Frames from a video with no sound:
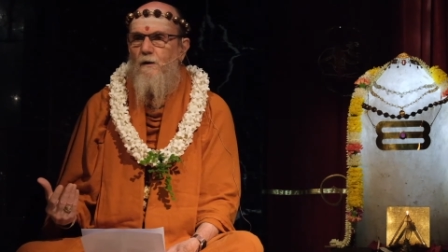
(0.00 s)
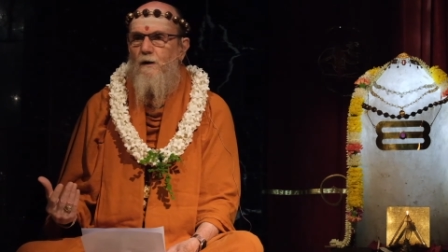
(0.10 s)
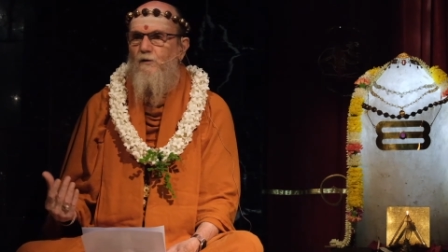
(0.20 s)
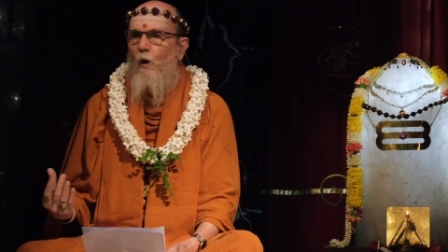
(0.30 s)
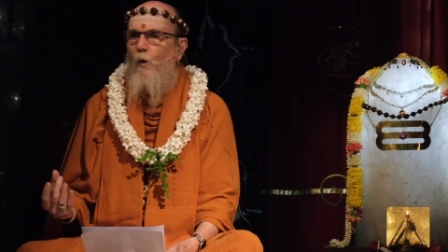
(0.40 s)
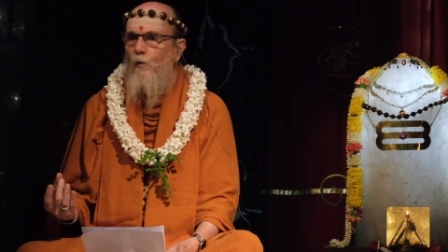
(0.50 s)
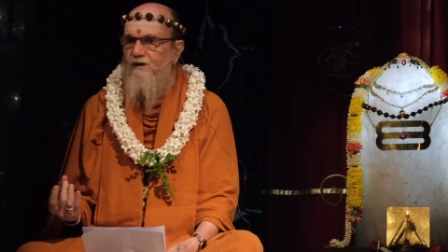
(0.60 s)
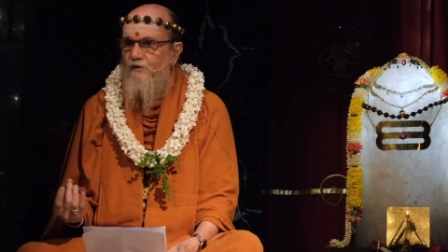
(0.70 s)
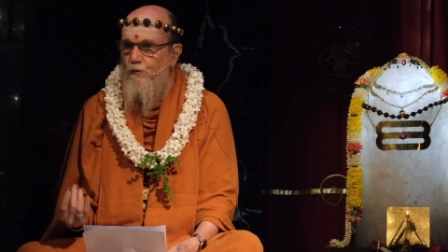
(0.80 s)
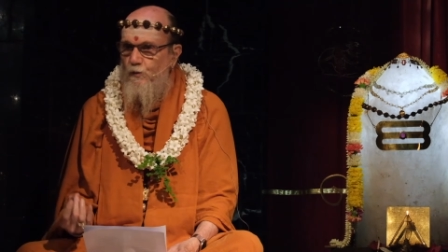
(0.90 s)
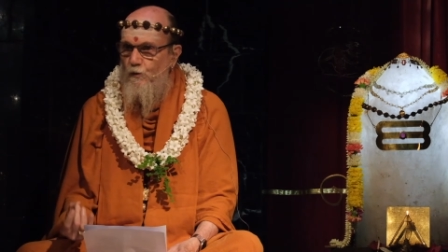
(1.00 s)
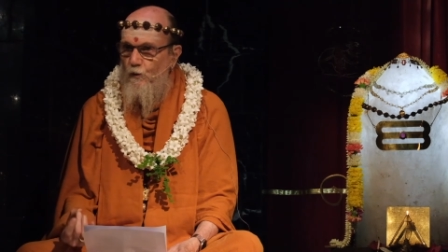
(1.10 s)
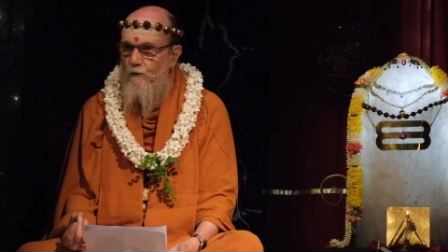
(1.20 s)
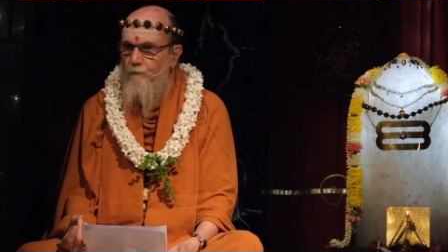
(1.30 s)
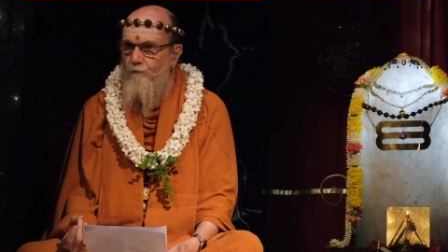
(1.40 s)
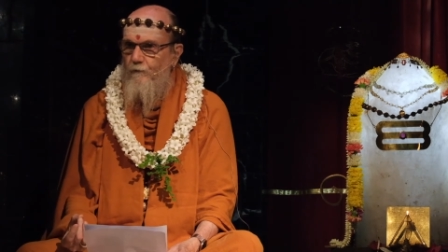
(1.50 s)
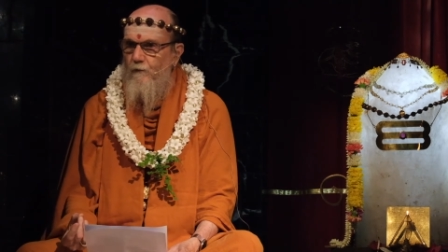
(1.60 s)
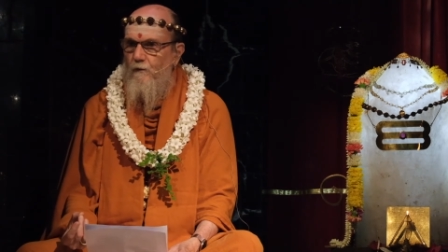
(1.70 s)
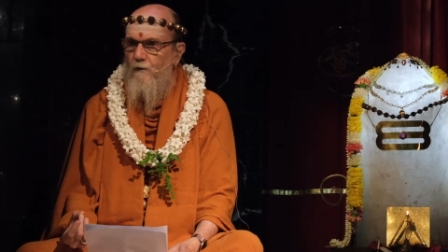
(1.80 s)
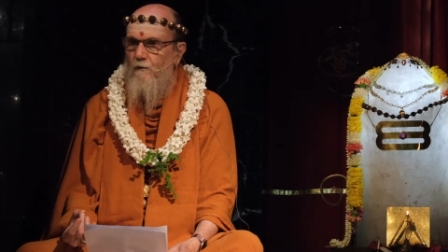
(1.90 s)
It's always true.
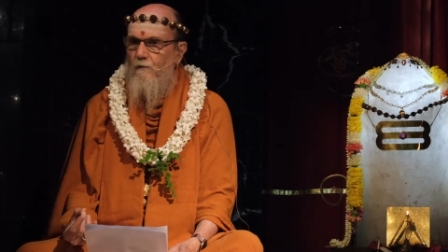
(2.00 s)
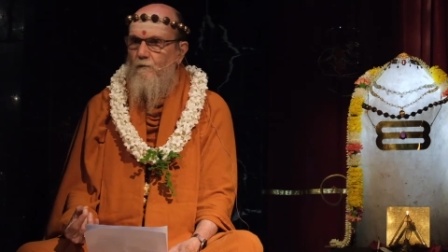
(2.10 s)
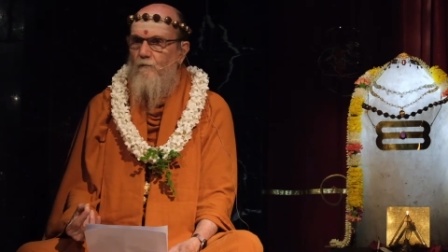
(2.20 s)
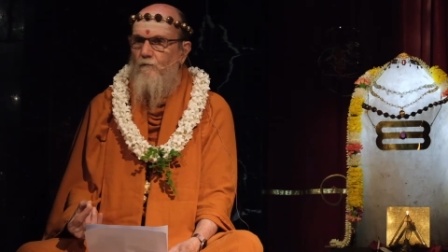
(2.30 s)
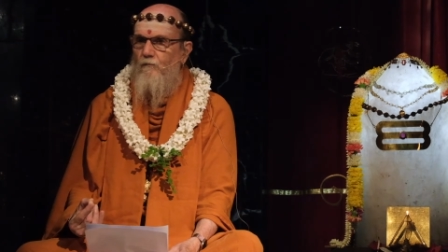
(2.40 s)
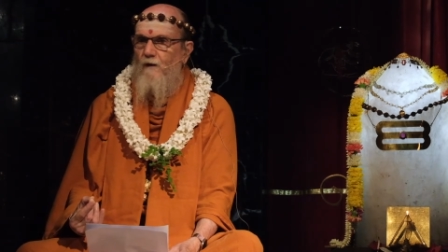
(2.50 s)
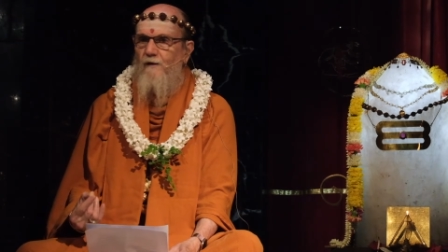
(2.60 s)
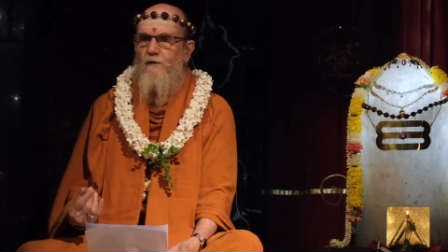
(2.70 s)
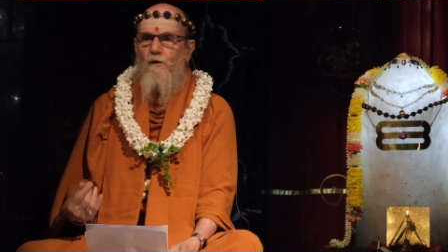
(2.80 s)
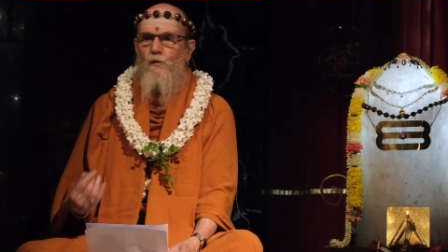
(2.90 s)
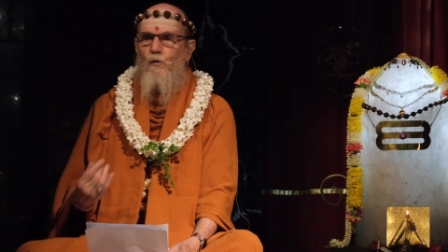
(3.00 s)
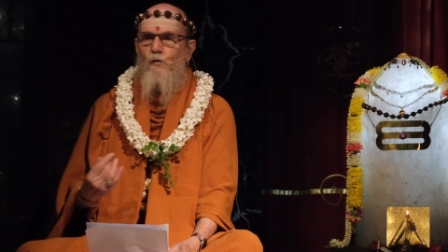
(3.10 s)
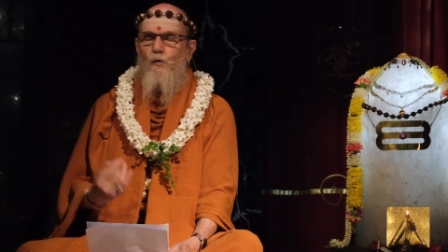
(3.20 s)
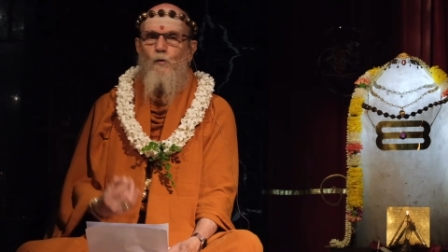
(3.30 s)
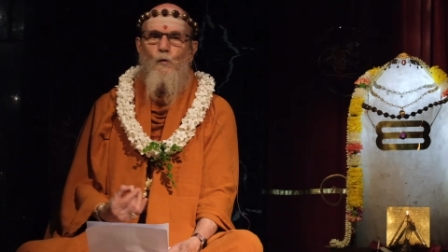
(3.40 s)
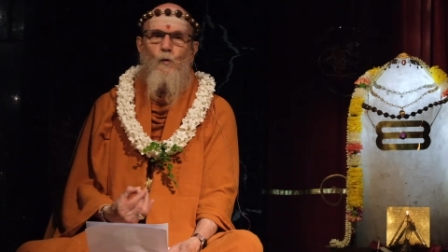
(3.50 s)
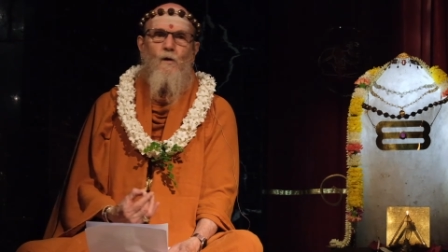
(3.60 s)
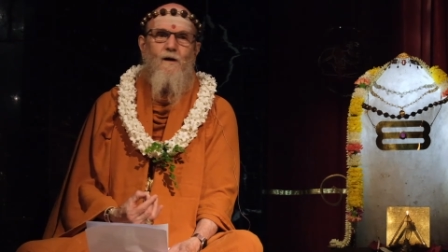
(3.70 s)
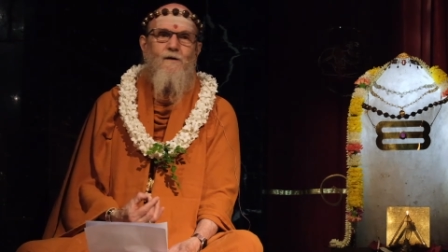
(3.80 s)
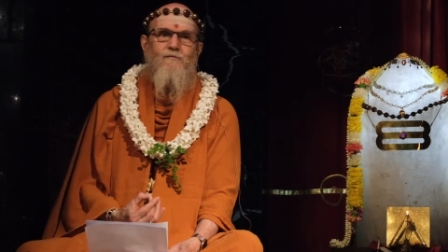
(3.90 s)
Nothing you
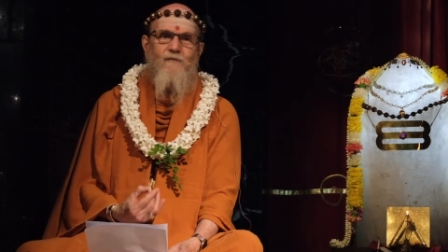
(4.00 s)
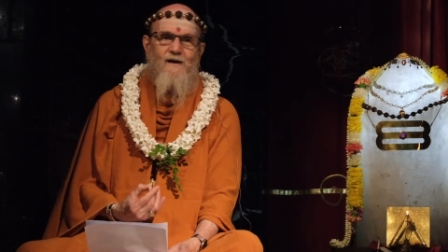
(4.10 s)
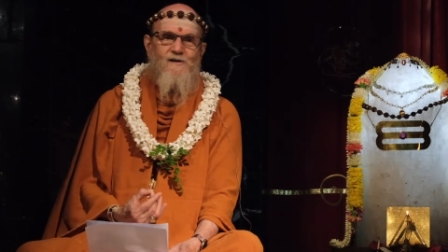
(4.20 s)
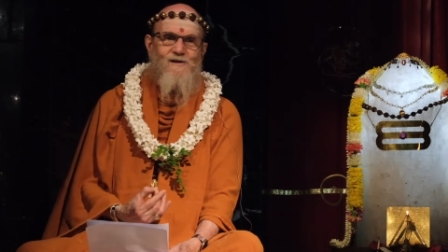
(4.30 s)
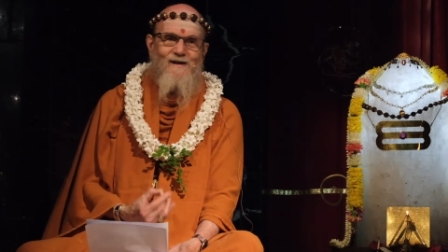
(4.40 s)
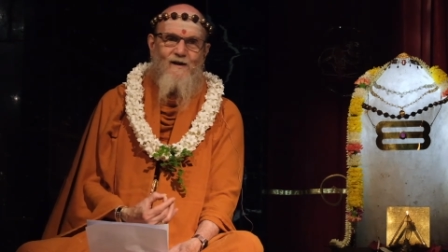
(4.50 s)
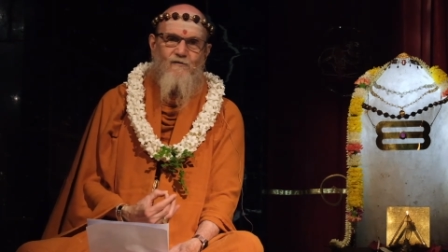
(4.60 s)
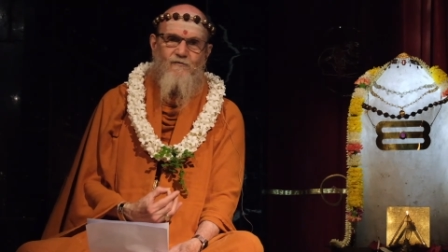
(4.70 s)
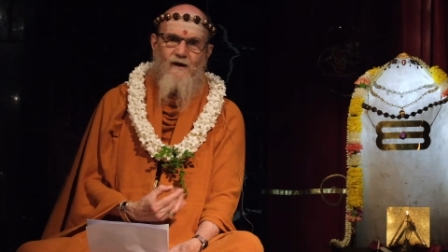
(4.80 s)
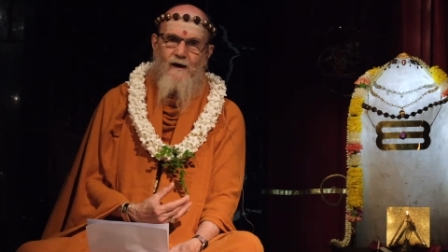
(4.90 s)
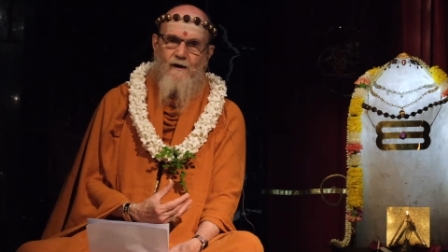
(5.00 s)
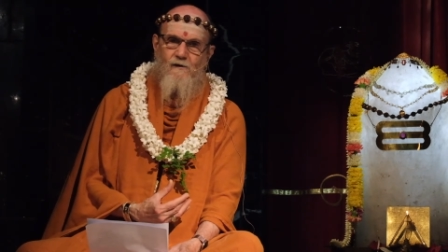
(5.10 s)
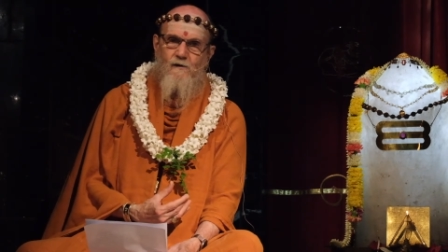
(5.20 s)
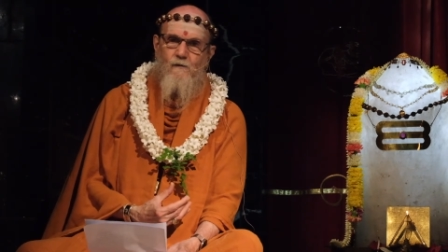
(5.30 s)
do affects that fact.